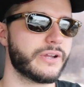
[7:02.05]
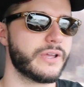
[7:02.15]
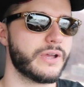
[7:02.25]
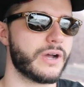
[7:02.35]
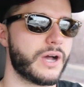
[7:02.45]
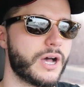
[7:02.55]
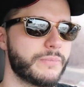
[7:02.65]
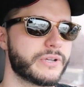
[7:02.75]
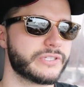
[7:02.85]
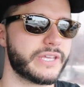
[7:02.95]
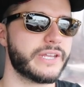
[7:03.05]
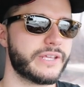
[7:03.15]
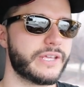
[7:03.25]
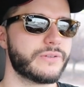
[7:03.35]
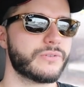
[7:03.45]
Because, um, and,
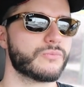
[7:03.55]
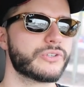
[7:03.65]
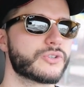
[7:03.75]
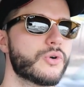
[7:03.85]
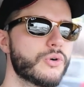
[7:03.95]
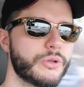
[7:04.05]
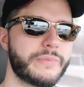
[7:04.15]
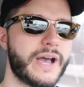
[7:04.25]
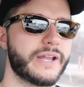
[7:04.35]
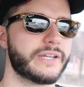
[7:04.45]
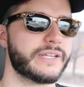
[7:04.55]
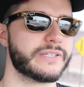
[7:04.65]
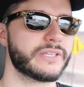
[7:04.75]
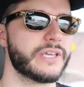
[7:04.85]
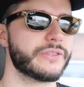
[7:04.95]
and what's cool about it
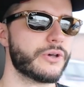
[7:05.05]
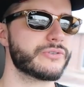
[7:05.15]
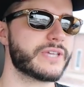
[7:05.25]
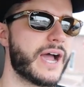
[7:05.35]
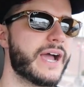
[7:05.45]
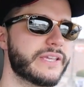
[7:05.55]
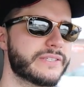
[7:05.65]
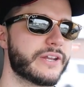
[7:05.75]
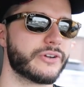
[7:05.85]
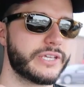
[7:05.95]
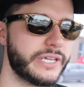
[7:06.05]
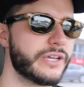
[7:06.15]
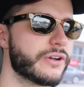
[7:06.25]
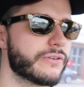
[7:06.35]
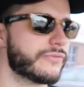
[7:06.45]
is those guys that are
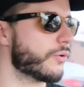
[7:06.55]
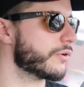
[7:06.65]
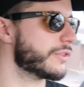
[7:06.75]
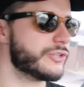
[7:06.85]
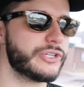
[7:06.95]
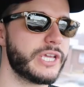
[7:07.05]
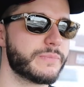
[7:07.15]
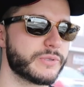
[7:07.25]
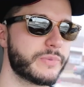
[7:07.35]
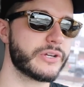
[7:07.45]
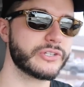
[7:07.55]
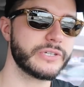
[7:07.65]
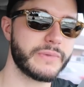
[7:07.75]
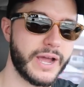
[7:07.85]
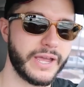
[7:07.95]
here for the Jeep,
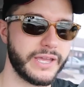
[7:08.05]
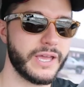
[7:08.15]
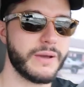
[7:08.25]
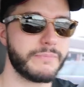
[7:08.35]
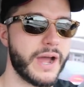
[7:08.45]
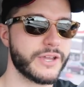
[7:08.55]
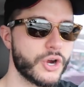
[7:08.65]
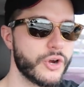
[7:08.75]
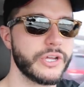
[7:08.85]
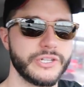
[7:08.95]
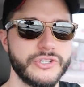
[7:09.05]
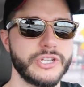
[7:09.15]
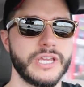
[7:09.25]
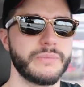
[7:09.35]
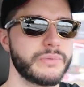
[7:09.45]
especially my, my current
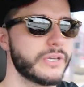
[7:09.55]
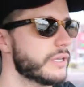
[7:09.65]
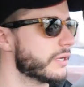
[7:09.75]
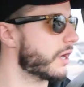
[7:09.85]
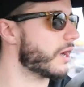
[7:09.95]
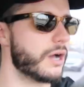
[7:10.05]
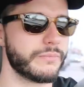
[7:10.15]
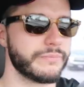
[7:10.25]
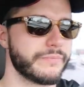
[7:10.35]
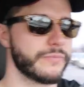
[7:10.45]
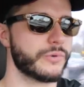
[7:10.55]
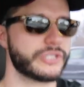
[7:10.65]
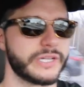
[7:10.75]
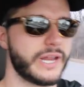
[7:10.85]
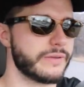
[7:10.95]
Jeep, um,
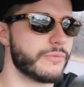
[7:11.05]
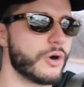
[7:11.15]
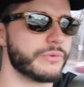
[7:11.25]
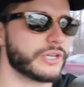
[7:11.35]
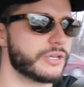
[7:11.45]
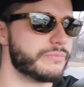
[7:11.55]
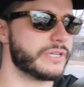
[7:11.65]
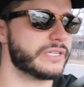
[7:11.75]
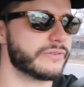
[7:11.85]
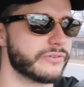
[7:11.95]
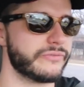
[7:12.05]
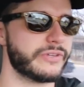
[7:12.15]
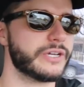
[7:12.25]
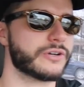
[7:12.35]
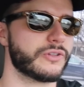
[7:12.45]
which at any moment could be a different
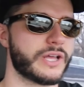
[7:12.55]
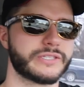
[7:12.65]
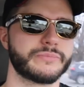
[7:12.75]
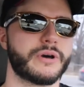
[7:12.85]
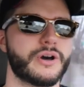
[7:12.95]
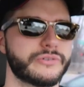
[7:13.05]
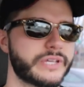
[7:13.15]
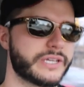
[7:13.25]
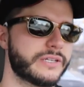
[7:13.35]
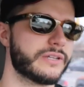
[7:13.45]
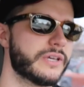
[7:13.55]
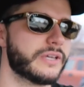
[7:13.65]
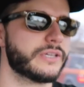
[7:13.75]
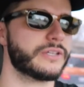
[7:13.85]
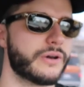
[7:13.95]
vehicle, I suppose. I
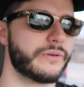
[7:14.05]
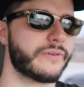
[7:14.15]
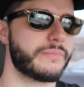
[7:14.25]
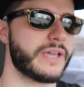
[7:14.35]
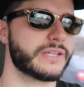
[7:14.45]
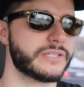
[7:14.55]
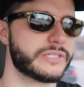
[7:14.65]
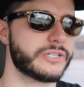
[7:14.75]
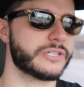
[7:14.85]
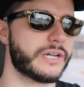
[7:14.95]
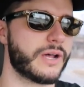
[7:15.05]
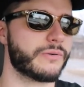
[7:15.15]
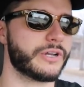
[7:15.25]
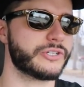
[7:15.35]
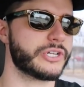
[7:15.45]
can, you know, if I make a decision and I
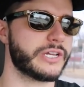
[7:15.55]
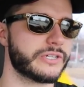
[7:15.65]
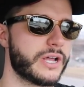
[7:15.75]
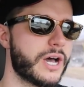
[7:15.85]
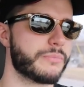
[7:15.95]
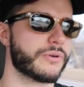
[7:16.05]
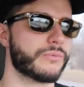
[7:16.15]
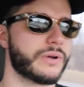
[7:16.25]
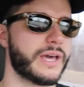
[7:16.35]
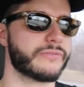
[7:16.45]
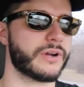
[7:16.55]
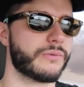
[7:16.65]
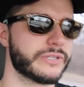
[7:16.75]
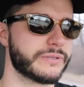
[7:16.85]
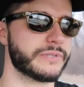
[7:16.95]
want to change it up or whatever whenever
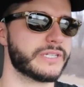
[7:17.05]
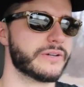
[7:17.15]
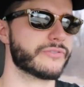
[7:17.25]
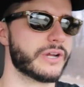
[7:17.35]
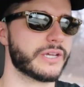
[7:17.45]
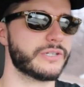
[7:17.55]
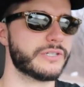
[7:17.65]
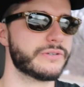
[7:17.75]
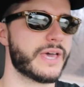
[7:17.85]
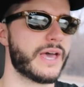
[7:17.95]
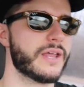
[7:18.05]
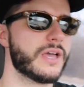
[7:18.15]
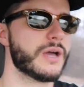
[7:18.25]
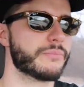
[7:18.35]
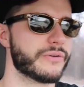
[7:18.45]
I want something different, I can do that.
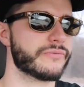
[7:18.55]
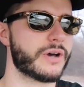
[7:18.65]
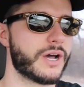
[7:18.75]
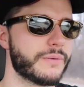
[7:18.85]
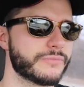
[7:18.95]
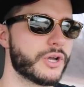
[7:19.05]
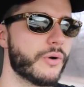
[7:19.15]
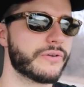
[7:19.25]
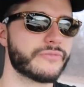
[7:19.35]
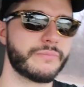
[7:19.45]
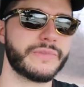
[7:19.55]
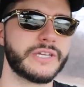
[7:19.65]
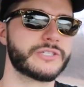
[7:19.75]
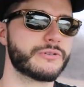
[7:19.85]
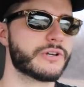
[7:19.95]
But um, going from
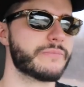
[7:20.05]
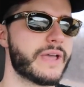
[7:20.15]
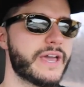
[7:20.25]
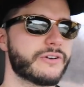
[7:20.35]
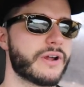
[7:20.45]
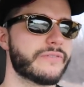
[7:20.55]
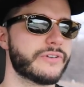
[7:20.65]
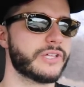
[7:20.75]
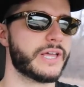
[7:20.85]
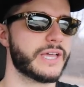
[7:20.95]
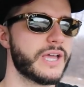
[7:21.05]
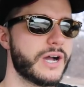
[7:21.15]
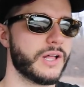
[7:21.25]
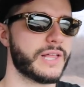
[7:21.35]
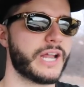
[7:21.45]
this to a Commander, I feel like
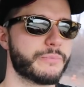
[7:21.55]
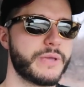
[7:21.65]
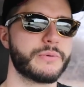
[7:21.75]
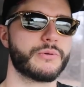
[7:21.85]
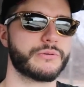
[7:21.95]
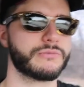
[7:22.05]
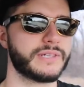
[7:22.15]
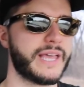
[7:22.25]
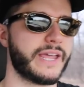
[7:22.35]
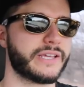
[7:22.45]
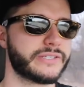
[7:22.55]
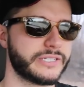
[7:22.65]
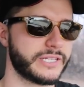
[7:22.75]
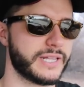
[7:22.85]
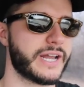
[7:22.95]
a lot of people would relate because
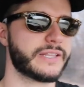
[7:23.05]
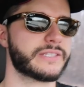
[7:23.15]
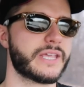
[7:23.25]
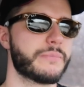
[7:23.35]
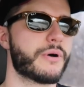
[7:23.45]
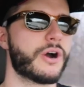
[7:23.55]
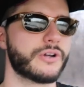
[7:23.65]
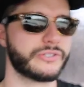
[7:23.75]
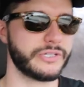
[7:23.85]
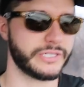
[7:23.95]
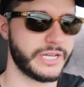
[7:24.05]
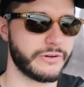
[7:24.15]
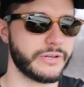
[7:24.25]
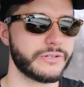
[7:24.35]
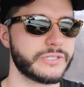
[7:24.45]
it's a lot of the same parts. The
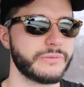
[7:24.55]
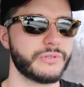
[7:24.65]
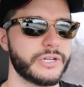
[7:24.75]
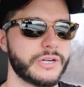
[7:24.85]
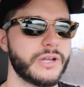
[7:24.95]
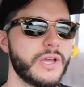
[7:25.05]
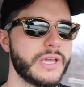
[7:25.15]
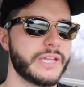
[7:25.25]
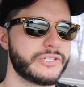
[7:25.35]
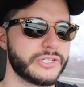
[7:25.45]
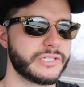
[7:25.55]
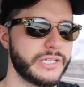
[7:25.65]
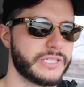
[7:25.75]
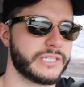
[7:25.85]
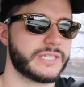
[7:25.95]
interior is similar. It's just
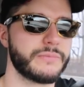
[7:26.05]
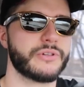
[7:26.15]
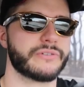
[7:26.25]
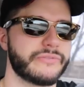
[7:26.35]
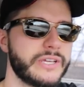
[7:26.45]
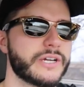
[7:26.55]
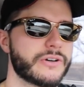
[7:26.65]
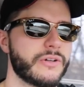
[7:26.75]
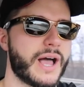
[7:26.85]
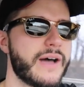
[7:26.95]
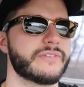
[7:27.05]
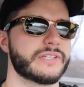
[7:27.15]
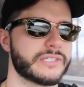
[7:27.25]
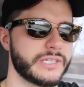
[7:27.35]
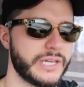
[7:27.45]
it's a similar vehicle,
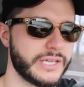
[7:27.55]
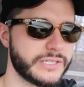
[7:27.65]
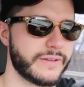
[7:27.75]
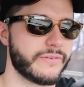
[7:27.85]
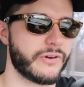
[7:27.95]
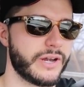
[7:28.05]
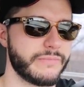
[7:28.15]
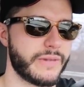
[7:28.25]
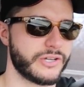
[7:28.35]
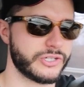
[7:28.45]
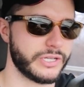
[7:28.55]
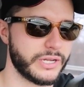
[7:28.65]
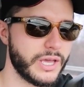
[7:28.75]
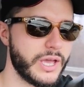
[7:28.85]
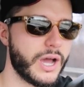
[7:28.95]
obviously, as I've already
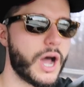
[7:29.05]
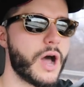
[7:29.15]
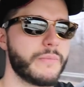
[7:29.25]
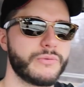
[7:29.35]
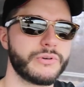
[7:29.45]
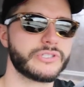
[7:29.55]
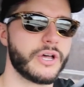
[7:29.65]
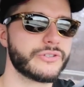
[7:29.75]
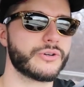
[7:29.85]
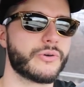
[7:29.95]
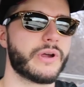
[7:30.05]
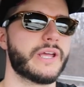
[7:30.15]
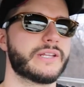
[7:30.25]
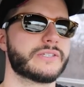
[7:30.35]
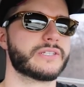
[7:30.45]
mentioned. Um, and what's also
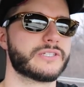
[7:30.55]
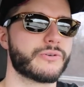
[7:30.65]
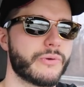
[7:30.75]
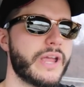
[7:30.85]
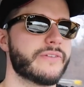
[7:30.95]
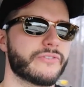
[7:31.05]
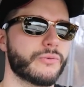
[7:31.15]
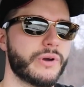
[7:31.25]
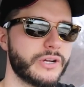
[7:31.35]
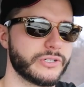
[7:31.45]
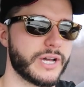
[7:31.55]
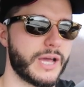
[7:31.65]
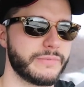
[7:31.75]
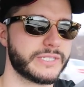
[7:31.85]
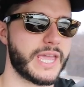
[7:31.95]
great is it's great for
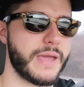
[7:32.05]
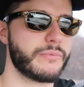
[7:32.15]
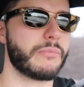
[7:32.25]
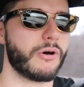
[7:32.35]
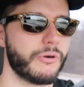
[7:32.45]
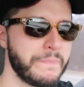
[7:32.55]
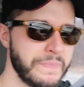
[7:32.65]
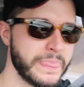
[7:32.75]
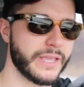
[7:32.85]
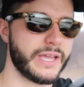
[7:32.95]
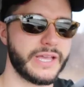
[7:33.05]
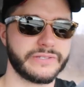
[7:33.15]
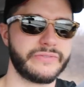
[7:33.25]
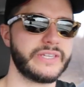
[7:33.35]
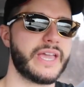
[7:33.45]
wintertime. It's capable. It
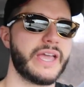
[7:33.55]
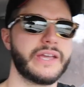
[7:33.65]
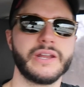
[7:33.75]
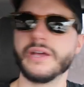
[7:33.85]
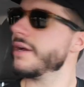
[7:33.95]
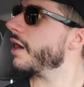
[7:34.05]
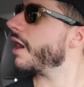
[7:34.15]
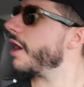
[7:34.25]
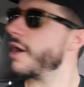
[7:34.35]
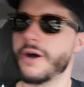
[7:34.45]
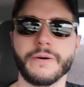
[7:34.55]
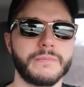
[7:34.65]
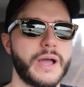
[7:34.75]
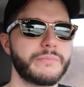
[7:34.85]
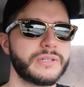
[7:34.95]
has a V8.
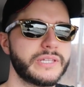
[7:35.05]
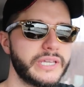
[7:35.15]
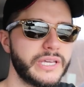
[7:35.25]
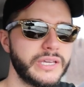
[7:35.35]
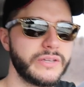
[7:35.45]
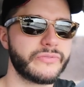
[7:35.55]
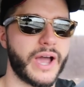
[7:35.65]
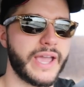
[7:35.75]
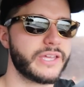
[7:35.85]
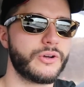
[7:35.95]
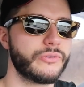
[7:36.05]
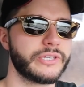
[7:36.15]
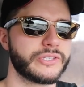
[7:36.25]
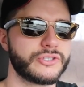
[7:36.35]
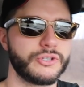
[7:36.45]
Um, I believe I can
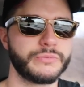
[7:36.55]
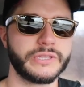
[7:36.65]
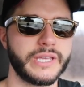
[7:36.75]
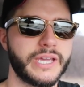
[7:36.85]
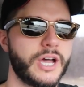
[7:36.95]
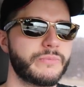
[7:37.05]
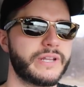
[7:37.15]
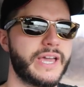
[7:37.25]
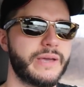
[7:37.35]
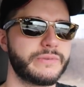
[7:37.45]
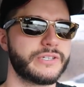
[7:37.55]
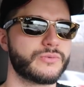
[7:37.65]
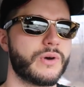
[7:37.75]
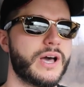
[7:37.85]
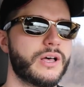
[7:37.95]
only assume that they come in a Hemi
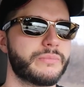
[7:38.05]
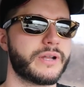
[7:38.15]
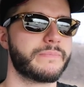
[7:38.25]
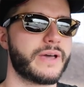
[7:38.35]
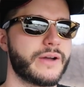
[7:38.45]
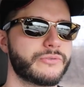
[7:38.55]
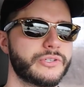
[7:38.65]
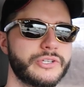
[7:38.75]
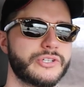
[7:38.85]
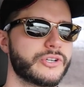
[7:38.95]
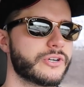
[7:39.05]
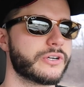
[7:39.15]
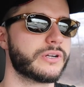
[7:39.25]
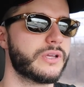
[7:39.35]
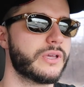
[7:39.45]
as well, but I'm not really sure.